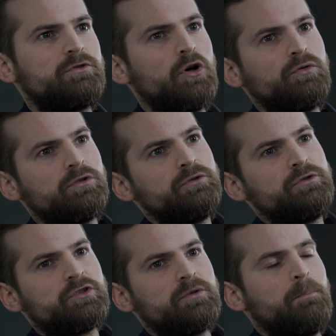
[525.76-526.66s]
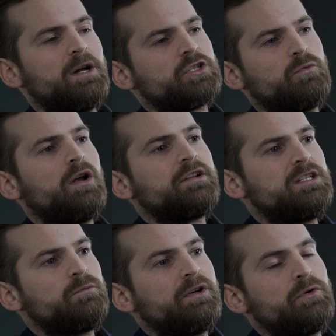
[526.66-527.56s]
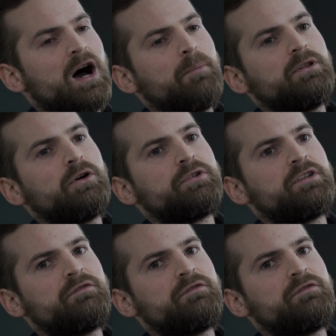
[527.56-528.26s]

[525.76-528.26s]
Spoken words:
don't lose much quality when you upload the